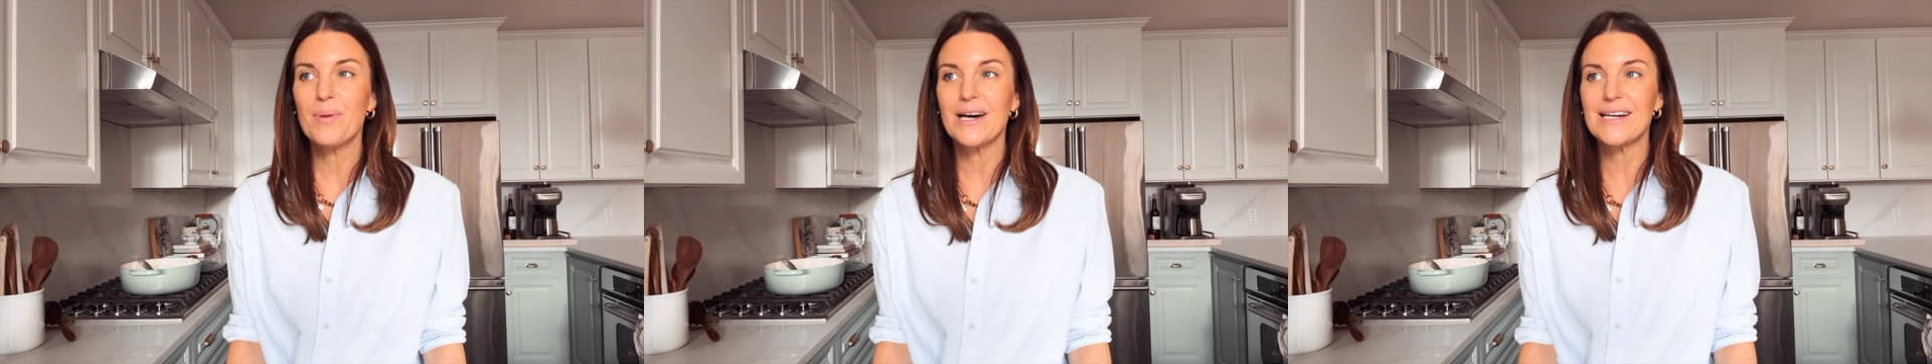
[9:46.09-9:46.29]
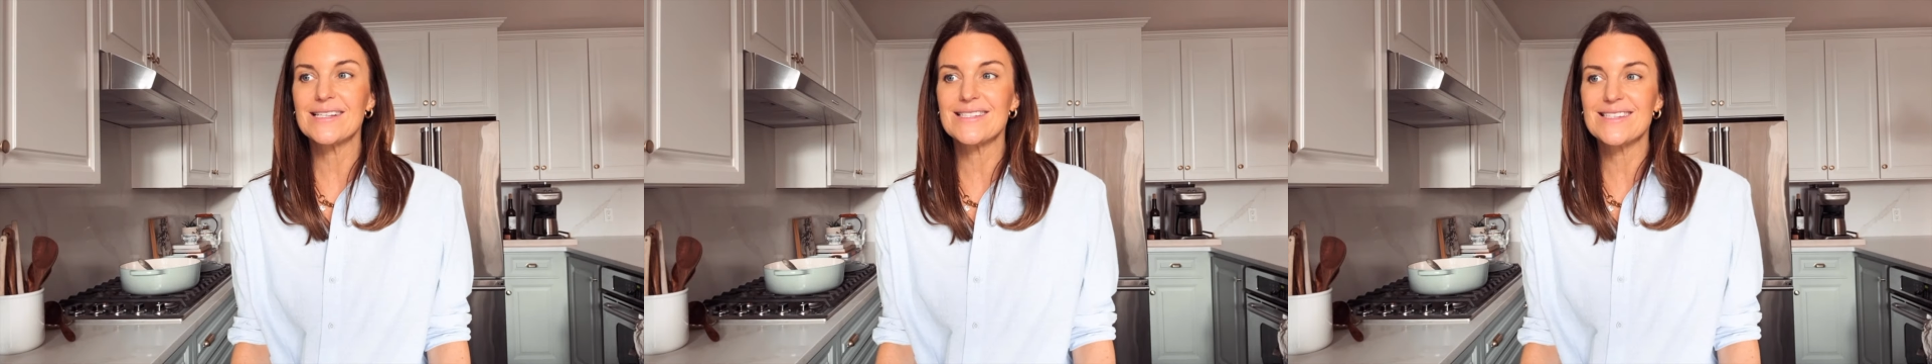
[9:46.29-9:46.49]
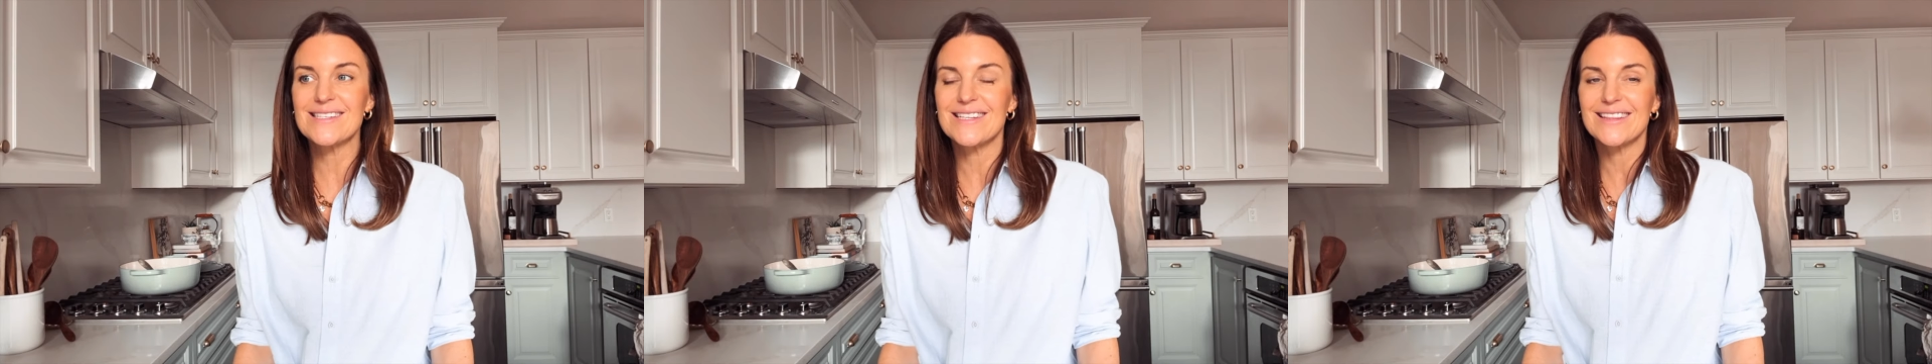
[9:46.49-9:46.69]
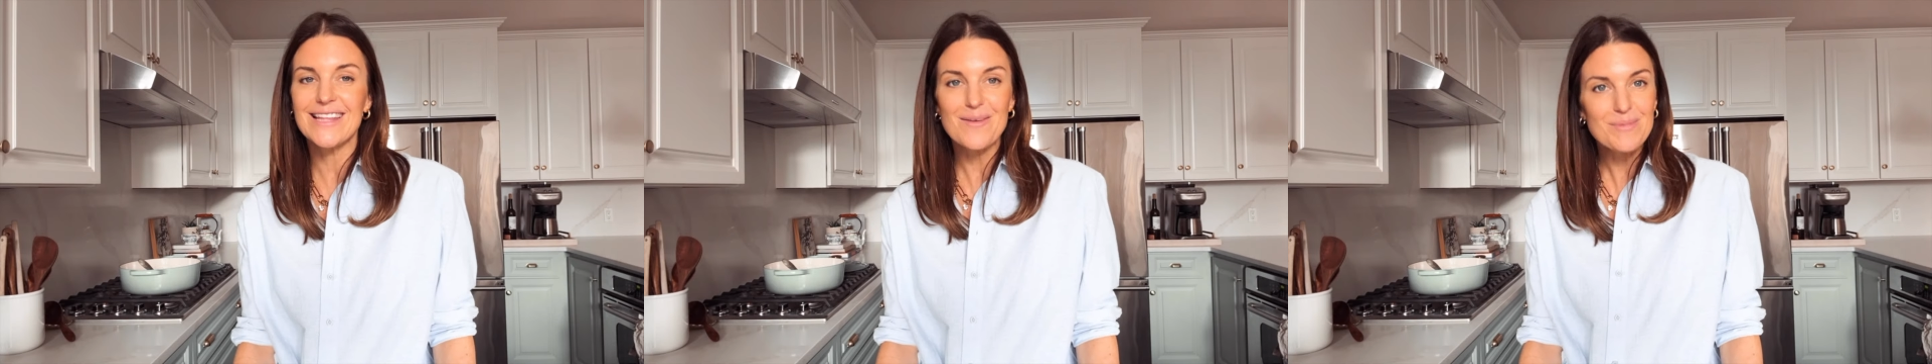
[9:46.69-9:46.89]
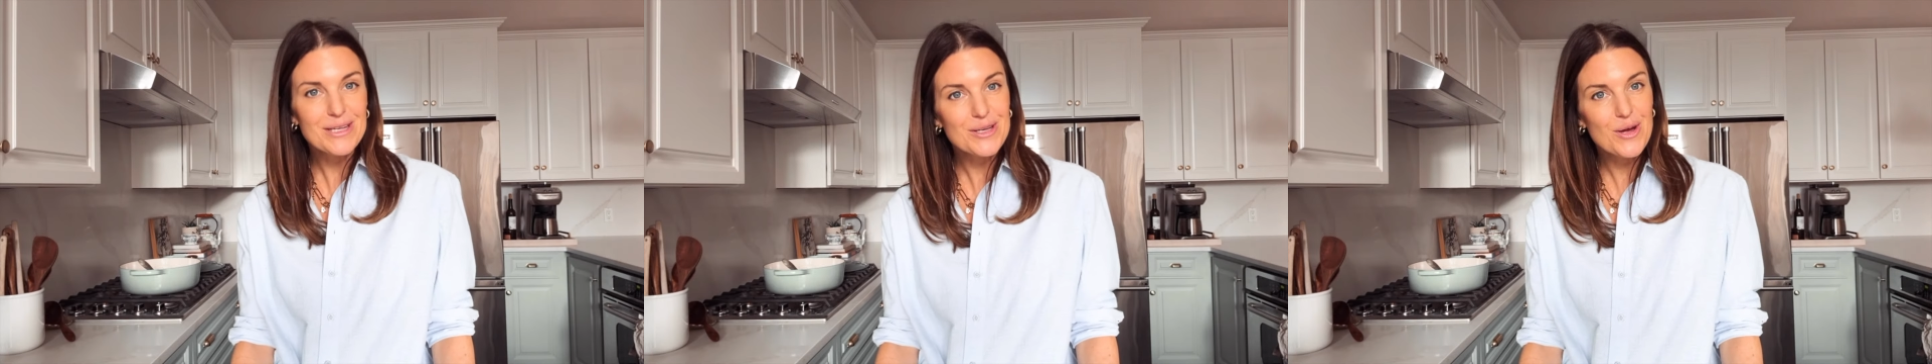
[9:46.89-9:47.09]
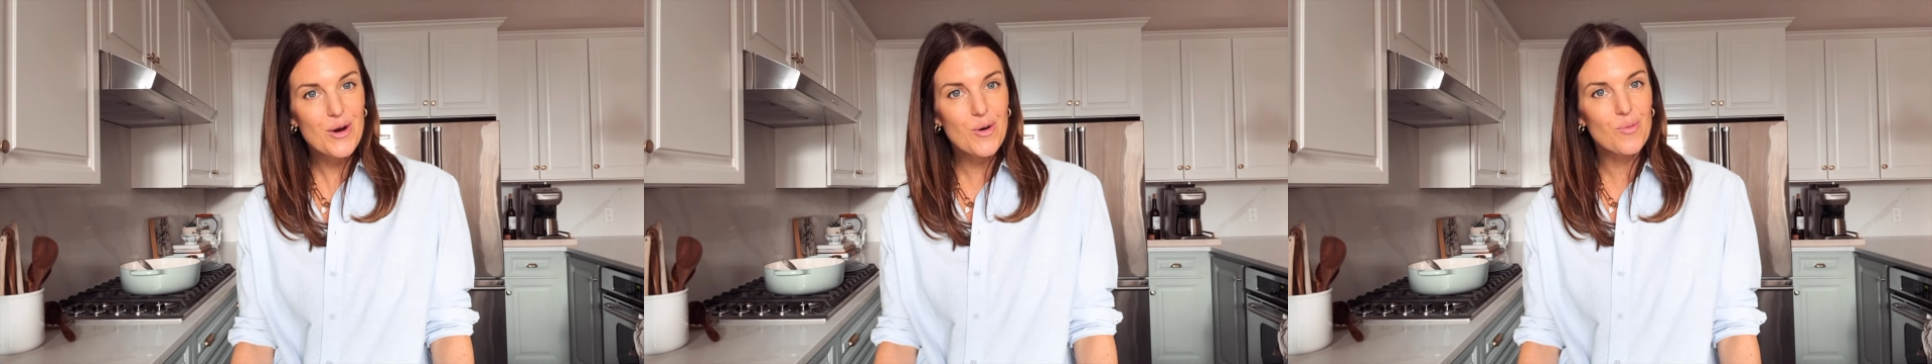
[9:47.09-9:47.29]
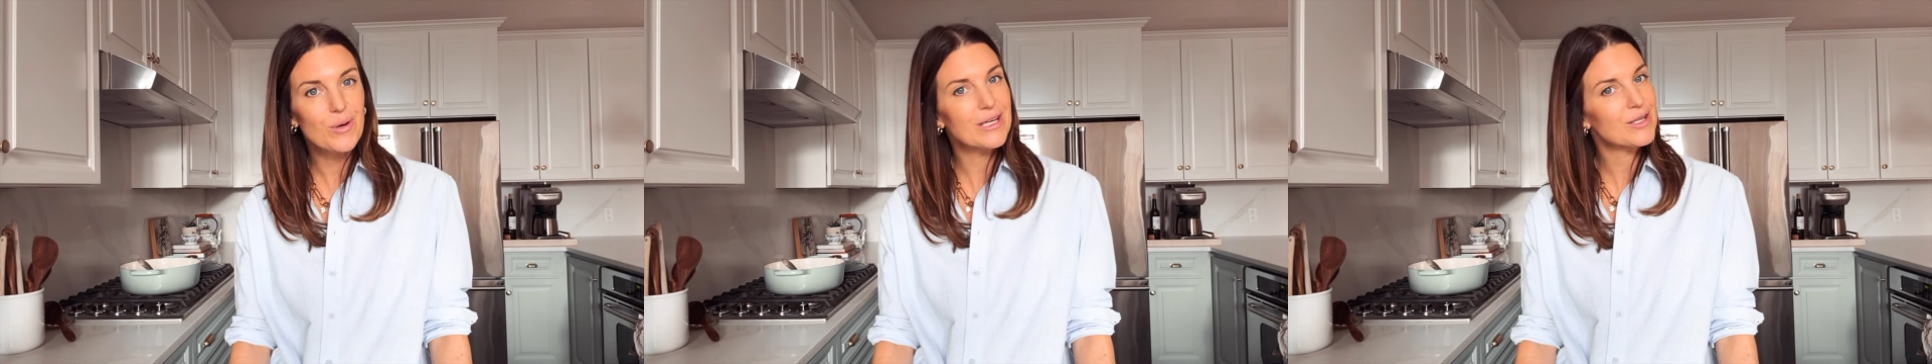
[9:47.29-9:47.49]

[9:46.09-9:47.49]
but let me know